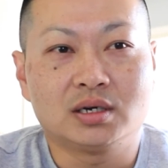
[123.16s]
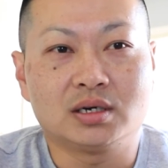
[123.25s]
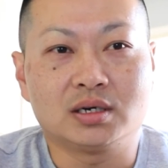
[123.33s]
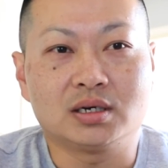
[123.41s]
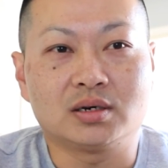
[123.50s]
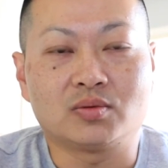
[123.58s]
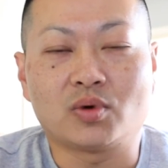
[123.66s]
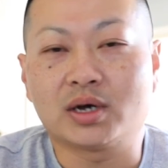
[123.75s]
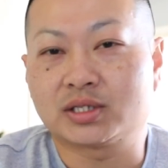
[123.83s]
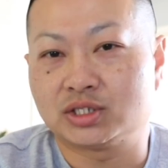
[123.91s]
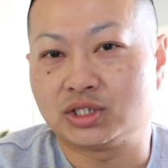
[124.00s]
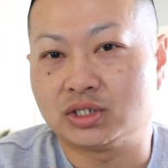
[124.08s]
uh,
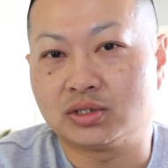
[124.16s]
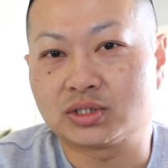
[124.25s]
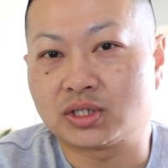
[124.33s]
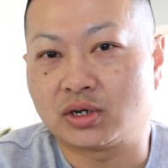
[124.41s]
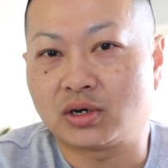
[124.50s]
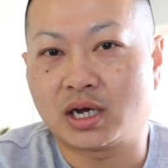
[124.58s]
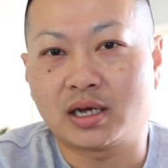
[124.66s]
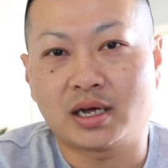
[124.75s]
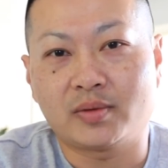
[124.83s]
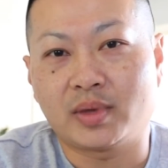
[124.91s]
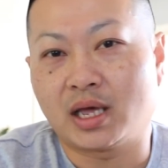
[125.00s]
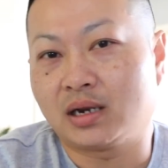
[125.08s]
want the shoe. So
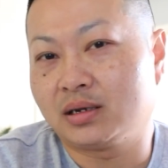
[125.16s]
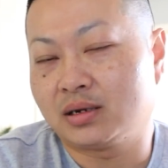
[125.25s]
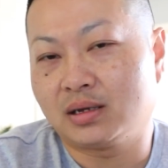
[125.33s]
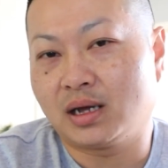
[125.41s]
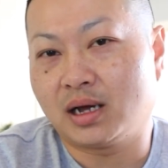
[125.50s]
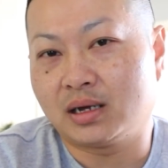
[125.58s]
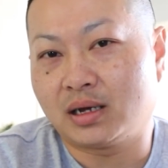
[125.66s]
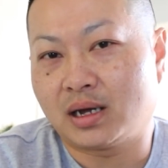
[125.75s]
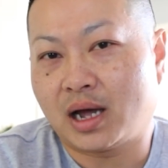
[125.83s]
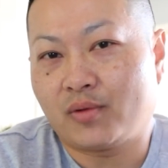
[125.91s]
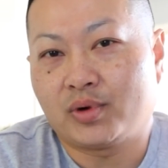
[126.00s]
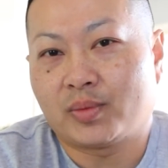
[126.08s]
I, I mean,
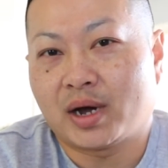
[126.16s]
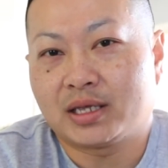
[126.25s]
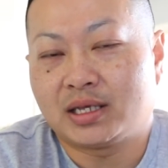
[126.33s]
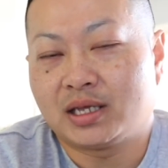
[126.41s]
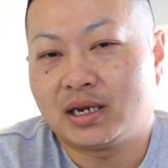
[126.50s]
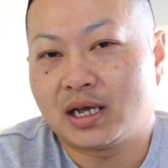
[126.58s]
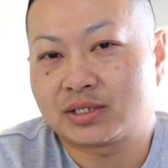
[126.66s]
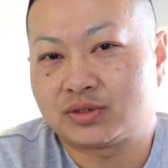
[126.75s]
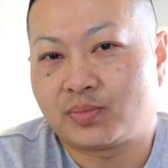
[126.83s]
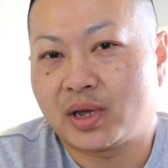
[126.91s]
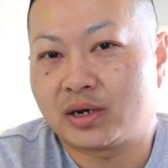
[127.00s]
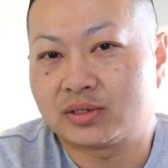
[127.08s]
I wouldn't mind getting
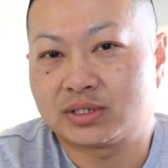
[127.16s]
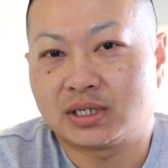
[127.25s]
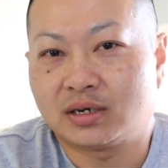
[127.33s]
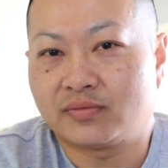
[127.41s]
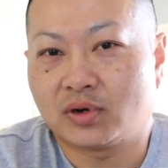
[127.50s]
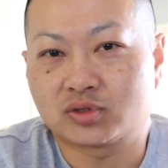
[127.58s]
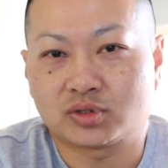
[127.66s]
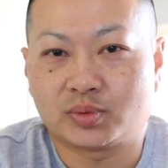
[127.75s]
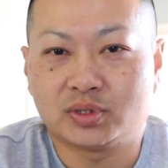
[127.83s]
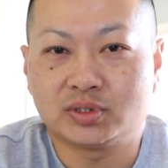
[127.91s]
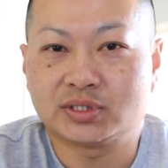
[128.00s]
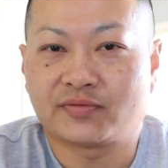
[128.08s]
extra pairs of Ultra
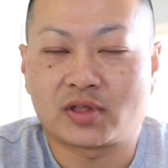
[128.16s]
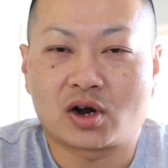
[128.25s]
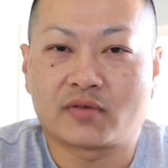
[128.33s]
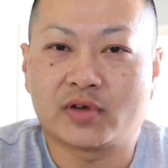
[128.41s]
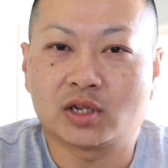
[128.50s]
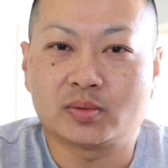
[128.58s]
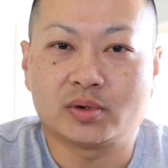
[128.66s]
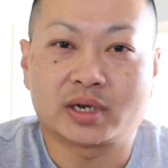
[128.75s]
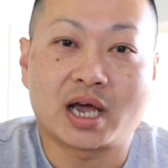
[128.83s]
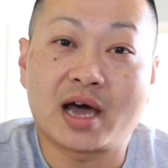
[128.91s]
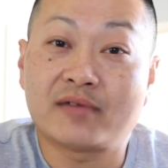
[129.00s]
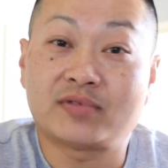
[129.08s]
Boost if they are available,
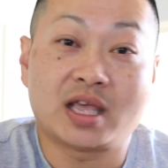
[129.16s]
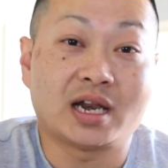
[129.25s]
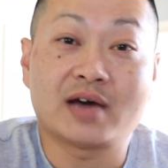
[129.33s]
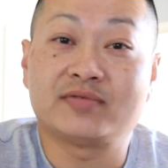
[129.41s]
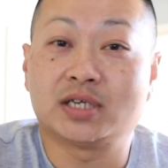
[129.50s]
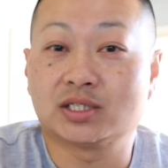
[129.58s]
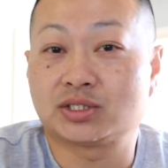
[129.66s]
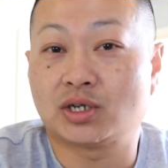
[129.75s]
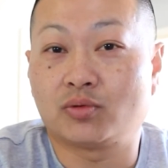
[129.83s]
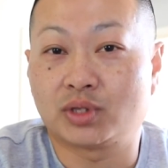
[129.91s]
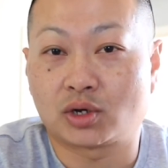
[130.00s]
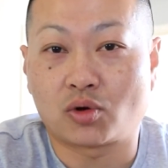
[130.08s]
and I have and I've done
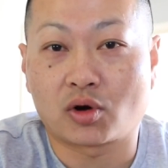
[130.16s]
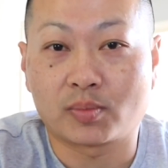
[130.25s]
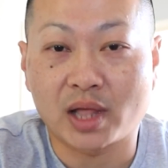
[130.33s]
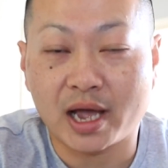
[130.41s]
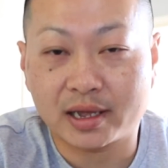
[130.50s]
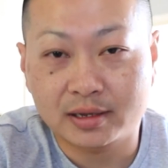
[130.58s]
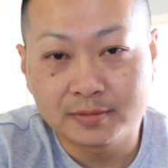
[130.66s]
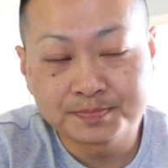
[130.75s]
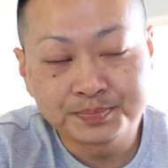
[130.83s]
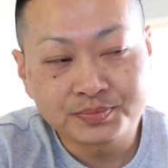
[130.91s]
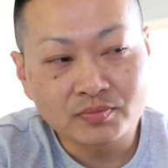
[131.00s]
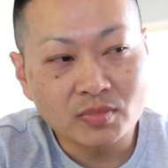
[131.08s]
so with the Core Black.
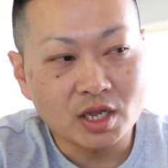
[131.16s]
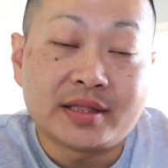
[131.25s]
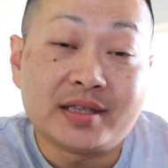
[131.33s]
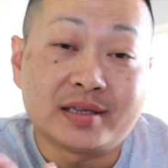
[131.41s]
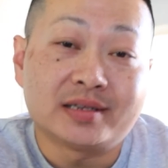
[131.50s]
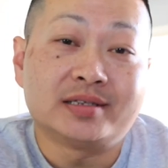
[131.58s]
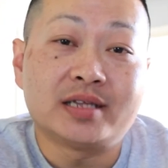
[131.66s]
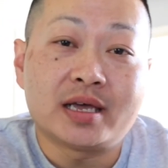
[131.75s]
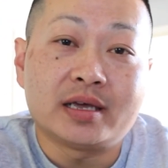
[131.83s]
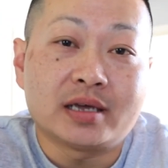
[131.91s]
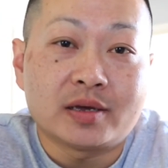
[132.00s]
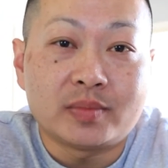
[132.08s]
At the end of the
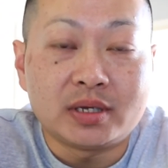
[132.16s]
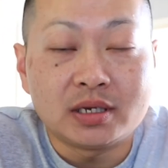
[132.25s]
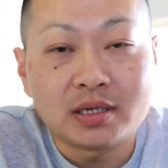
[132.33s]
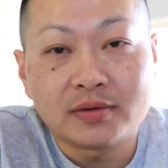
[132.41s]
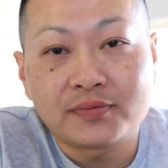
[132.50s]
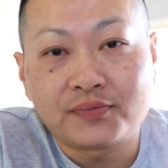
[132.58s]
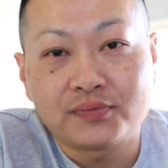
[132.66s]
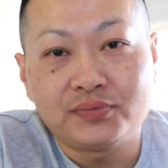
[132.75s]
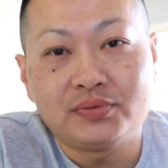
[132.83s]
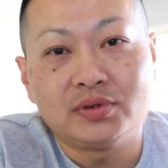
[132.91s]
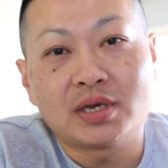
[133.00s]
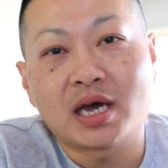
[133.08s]
day, I mean, if
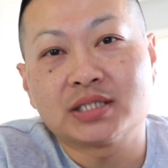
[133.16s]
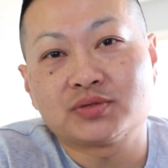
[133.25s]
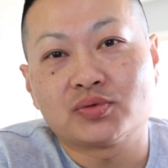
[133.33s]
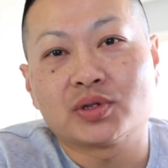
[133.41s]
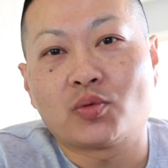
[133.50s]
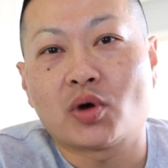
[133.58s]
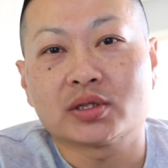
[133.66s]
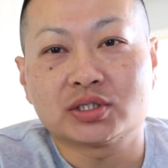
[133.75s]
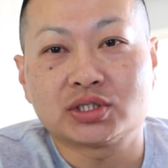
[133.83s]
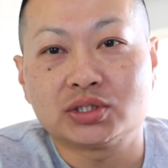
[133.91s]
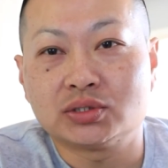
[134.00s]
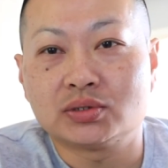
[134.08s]
you guys really want the
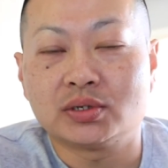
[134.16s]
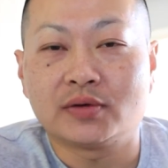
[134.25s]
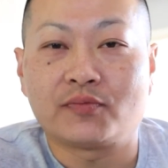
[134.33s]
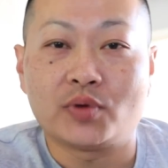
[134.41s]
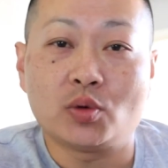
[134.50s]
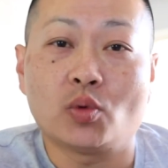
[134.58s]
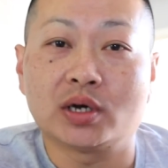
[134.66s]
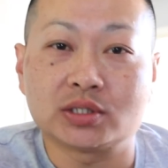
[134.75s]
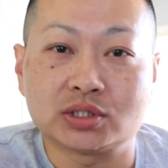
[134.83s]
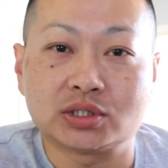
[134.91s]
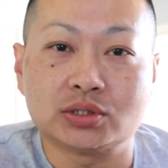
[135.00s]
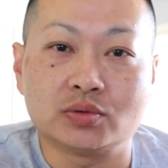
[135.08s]
shoe, if we want
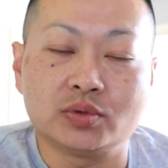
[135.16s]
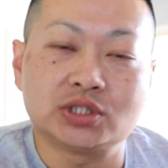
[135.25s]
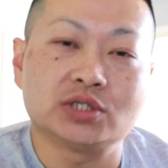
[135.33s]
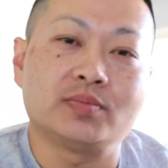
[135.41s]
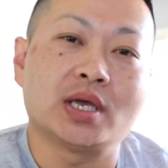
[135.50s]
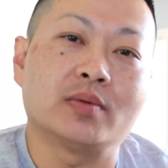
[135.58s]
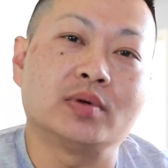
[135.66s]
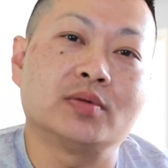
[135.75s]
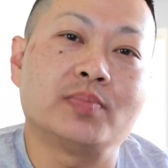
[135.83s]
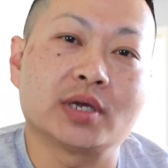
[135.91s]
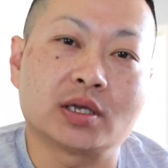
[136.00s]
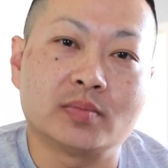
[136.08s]
the shoe, we should be able to
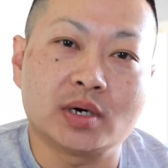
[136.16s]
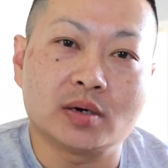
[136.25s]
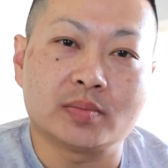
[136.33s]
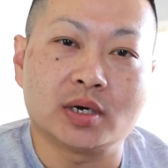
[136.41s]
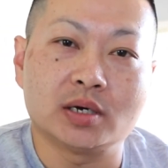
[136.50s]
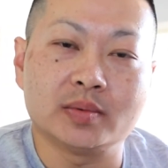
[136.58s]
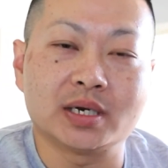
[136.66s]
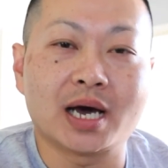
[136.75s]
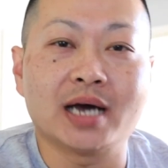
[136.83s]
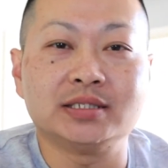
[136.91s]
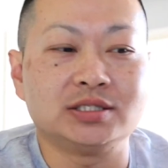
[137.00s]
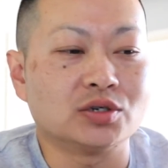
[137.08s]
pick them up uh, in an
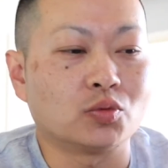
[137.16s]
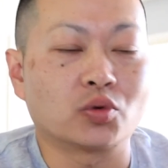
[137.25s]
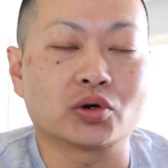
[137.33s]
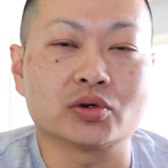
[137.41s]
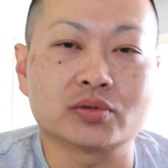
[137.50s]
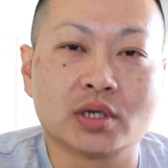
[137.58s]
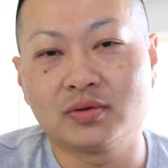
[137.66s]
ideal world.